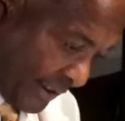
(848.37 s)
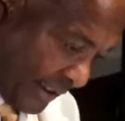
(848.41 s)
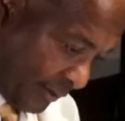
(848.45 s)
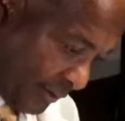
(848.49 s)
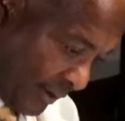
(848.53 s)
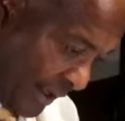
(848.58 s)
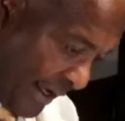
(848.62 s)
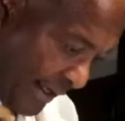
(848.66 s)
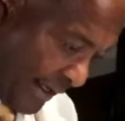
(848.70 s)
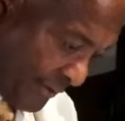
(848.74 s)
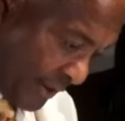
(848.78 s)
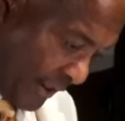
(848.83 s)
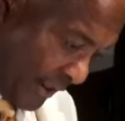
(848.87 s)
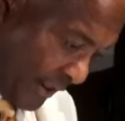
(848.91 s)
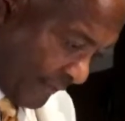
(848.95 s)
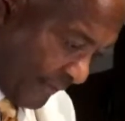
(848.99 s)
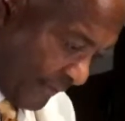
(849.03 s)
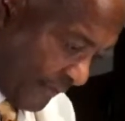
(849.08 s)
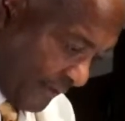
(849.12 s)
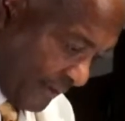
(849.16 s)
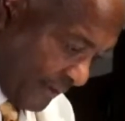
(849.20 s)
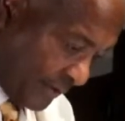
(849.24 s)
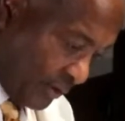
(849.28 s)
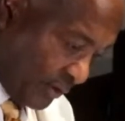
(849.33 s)
it has
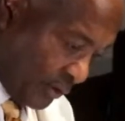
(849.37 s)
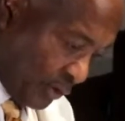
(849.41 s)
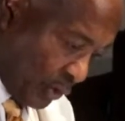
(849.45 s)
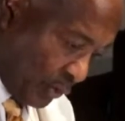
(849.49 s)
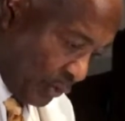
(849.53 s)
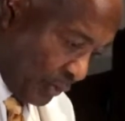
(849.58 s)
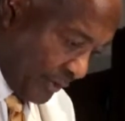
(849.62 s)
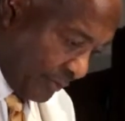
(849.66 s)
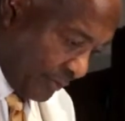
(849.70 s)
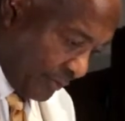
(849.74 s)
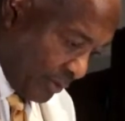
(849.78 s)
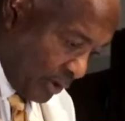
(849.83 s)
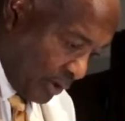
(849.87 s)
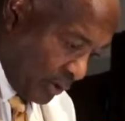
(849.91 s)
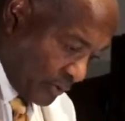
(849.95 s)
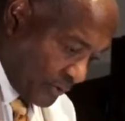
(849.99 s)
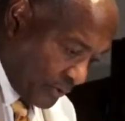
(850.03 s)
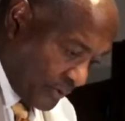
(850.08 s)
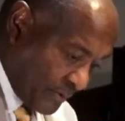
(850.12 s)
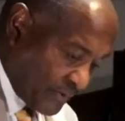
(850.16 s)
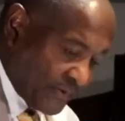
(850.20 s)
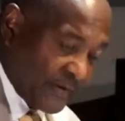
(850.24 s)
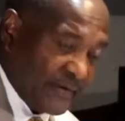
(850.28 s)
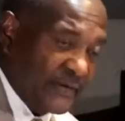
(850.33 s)
everything to do with
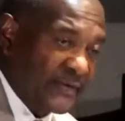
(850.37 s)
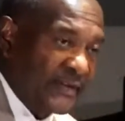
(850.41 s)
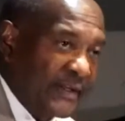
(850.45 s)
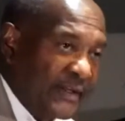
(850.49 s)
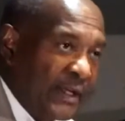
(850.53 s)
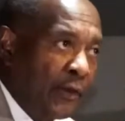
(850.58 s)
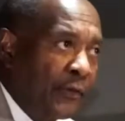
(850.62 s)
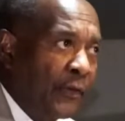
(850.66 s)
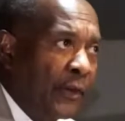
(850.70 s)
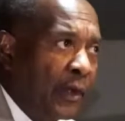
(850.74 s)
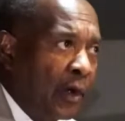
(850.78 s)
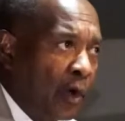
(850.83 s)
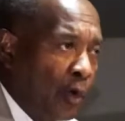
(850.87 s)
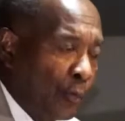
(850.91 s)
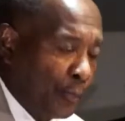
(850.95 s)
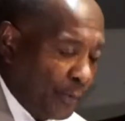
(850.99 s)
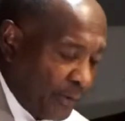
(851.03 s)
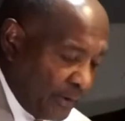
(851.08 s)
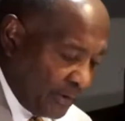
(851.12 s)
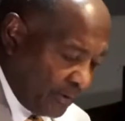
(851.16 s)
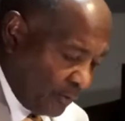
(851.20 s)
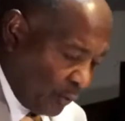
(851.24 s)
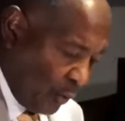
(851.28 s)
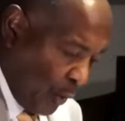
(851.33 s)
Moses'
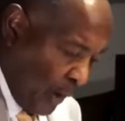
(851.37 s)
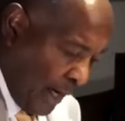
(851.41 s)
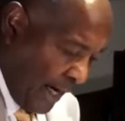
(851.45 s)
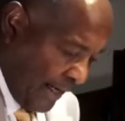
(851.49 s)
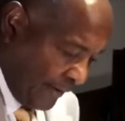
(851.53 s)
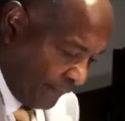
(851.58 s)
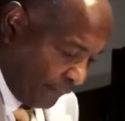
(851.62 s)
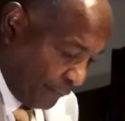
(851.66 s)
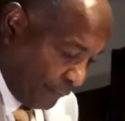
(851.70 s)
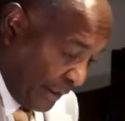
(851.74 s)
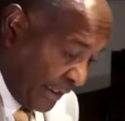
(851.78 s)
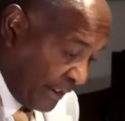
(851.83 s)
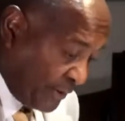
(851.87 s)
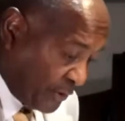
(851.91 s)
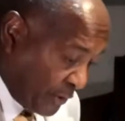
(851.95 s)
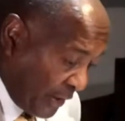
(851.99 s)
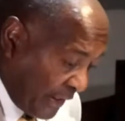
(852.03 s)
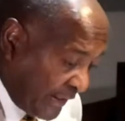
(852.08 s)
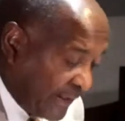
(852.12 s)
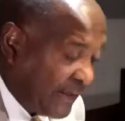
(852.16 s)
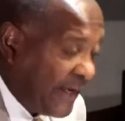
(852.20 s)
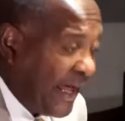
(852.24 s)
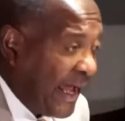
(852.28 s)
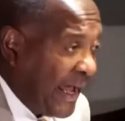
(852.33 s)
Ethiopian wife, page
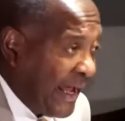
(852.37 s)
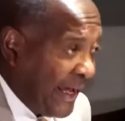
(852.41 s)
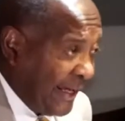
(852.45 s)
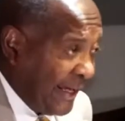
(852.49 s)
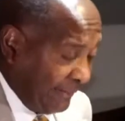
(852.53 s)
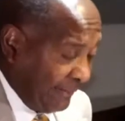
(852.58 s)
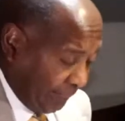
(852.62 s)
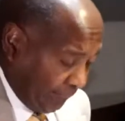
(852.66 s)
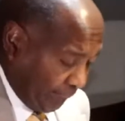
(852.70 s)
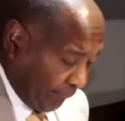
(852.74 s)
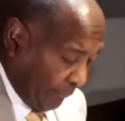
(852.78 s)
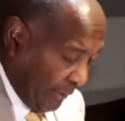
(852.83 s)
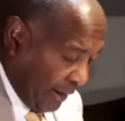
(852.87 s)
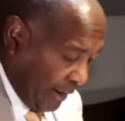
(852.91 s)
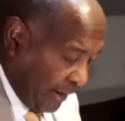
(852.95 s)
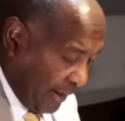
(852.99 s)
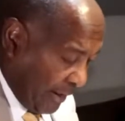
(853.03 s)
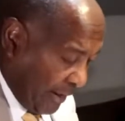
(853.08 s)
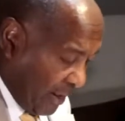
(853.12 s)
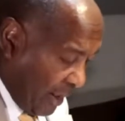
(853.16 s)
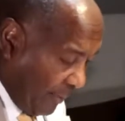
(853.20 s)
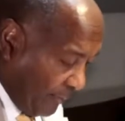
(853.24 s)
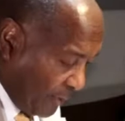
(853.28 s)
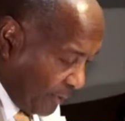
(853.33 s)
89.
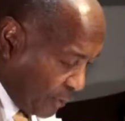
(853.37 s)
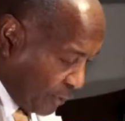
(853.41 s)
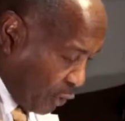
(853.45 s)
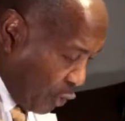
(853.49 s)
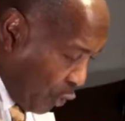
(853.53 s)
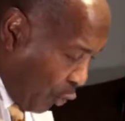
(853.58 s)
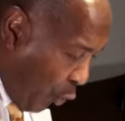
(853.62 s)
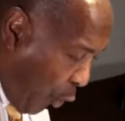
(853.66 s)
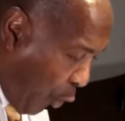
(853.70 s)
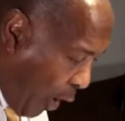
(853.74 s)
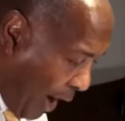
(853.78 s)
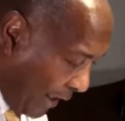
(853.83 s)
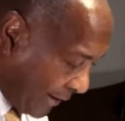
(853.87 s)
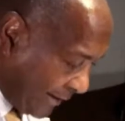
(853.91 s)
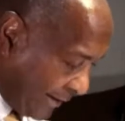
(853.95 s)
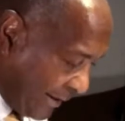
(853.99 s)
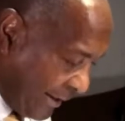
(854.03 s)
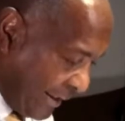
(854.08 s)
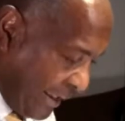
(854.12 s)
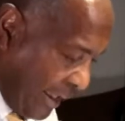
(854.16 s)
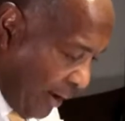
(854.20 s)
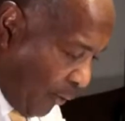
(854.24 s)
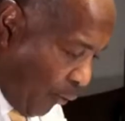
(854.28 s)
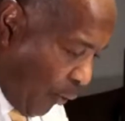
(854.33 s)
Number 2, what
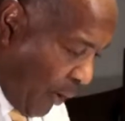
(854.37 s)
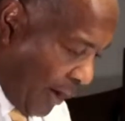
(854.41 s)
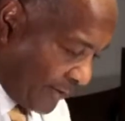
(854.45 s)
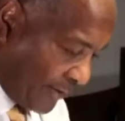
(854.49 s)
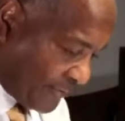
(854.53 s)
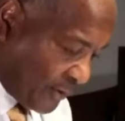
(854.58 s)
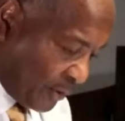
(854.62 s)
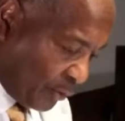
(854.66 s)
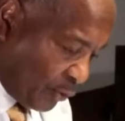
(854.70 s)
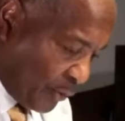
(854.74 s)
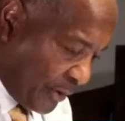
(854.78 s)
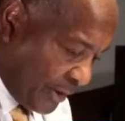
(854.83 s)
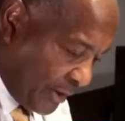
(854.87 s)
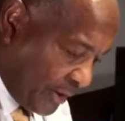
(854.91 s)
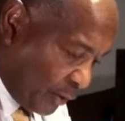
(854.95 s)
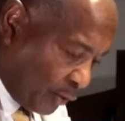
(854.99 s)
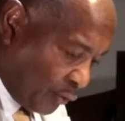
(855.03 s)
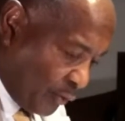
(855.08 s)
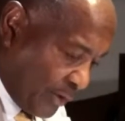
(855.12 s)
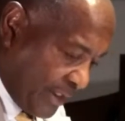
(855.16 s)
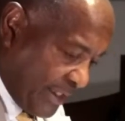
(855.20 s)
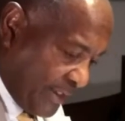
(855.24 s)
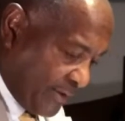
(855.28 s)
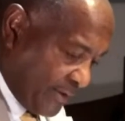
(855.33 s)
was the real
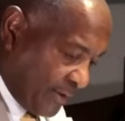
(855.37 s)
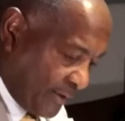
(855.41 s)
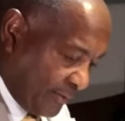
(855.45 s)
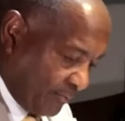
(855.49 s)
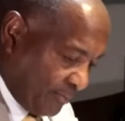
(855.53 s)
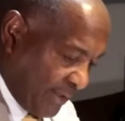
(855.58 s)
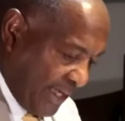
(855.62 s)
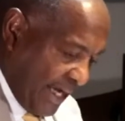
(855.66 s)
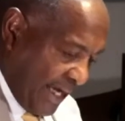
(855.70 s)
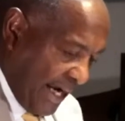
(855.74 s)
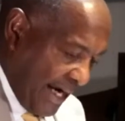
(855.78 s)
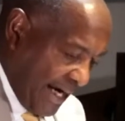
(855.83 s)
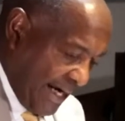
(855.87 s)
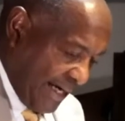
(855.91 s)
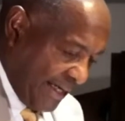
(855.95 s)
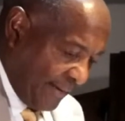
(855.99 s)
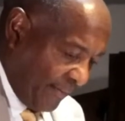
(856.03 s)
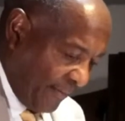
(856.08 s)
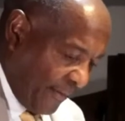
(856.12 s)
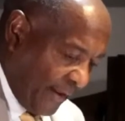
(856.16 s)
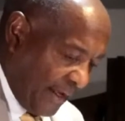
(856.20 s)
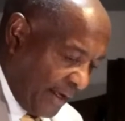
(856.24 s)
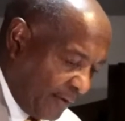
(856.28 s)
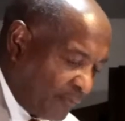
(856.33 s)
reason
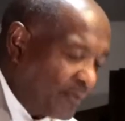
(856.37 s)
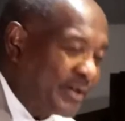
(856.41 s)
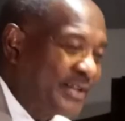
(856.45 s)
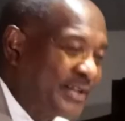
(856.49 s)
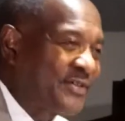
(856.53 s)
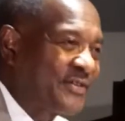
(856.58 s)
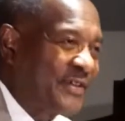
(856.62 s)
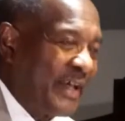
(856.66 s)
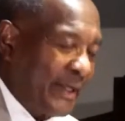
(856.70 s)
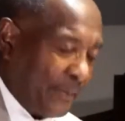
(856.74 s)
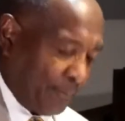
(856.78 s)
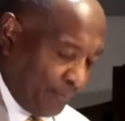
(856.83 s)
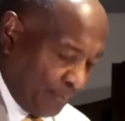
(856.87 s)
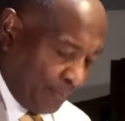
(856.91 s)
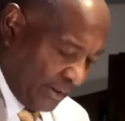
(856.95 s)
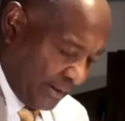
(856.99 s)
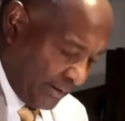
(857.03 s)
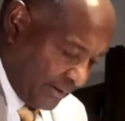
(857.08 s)
behind their resentment?